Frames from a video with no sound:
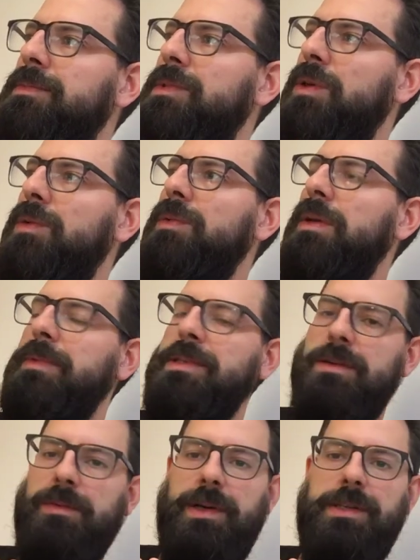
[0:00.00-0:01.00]
So let me
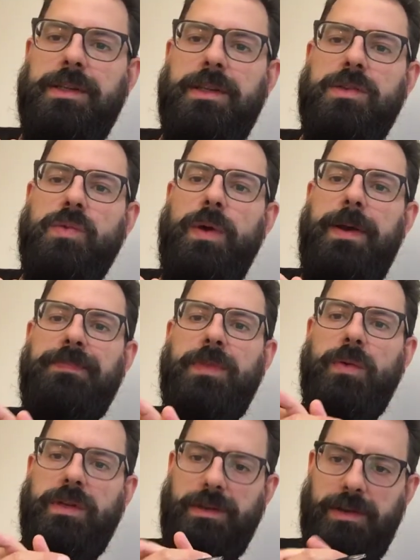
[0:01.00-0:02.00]
summarize it this way.
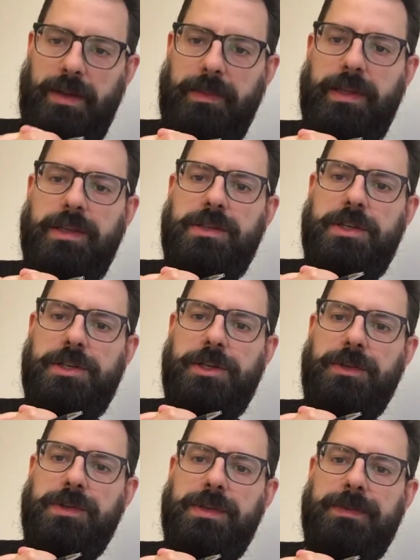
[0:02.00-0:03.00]
When you're naming these
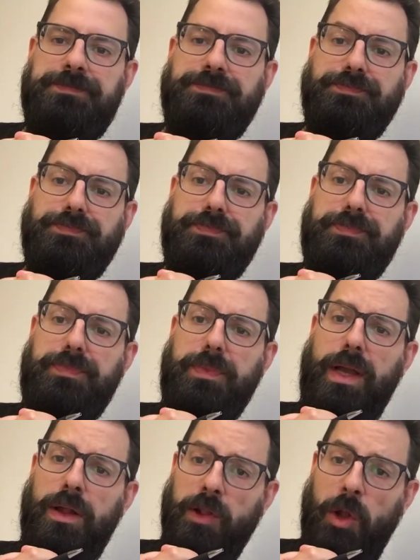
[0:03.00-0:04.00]
tissues,
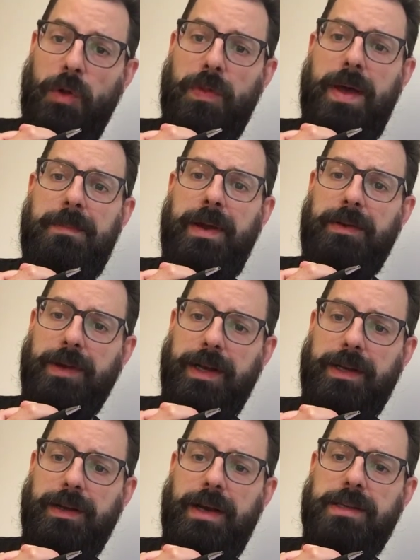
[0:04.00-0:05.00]
learn them and
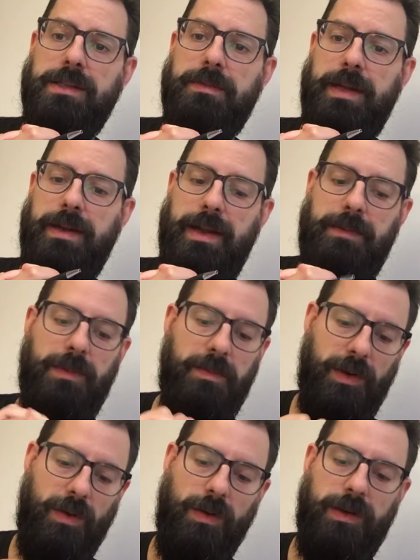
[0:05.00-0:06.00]
recognize them and name
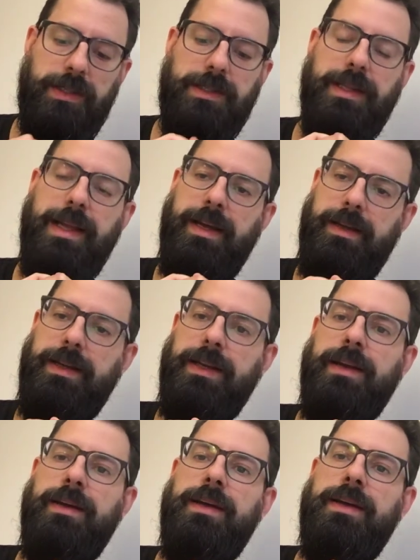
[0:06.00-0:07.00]
them according to the
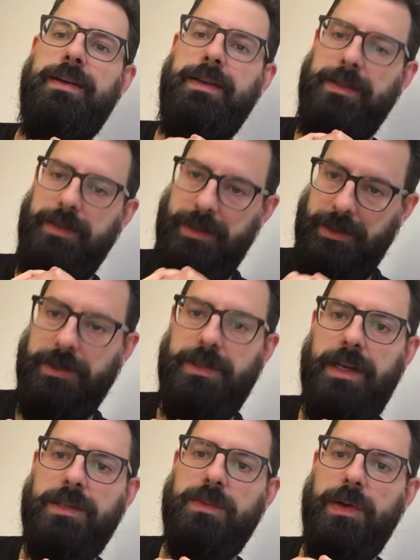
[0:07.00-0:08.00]
heading in your
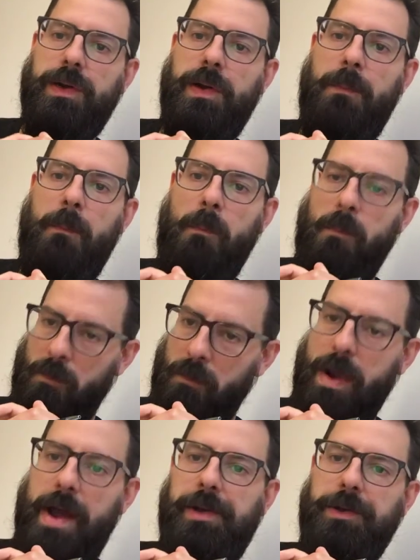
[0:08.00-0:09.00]
textbook,
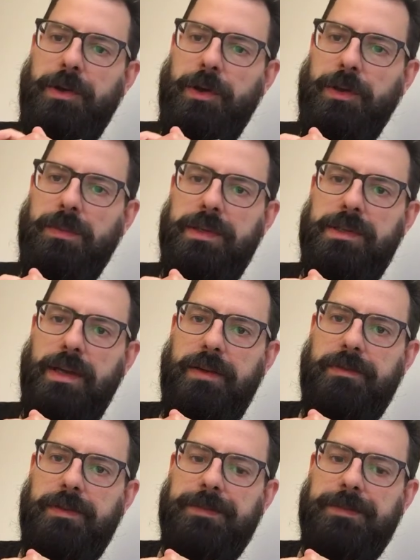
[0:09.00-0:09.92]
and you know you'll be safe.